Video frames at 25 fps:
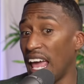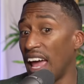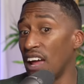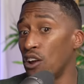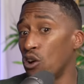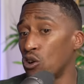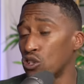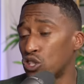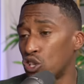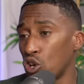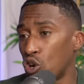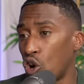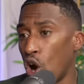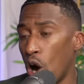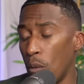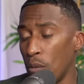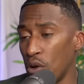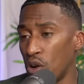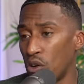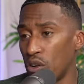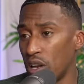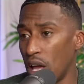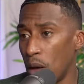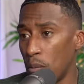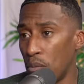They're not not to
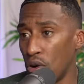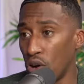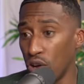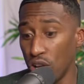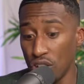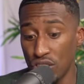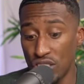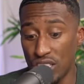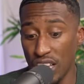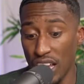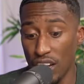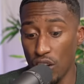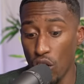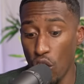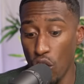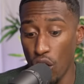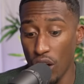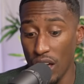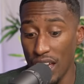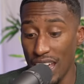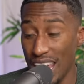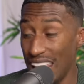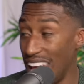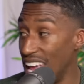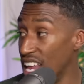comment on it because they do
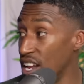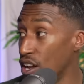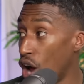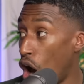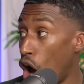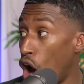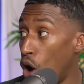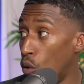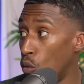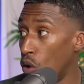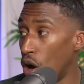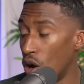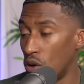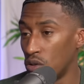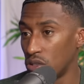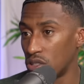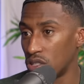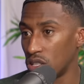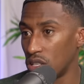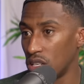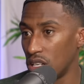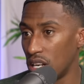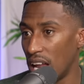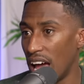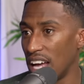not in our
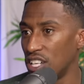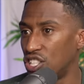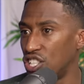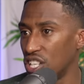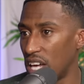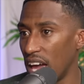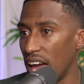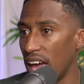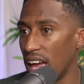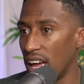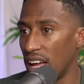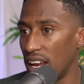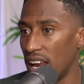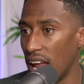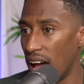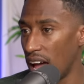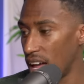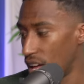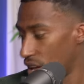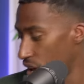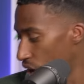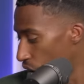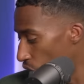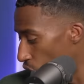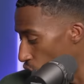world. Yeah. Like, do you get it?
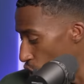Like,